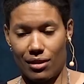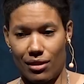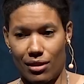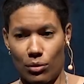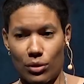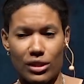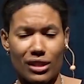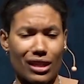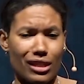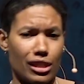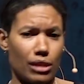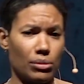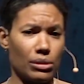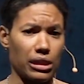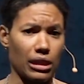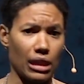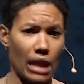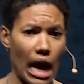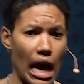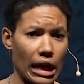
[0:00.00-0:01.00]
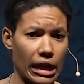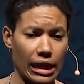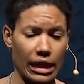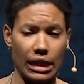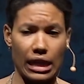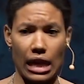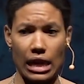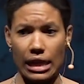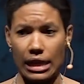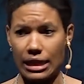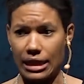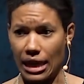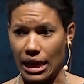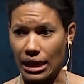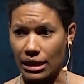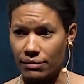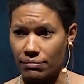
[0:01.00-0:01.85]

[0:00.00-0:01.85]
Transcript: wasn't because he was lacking in anything.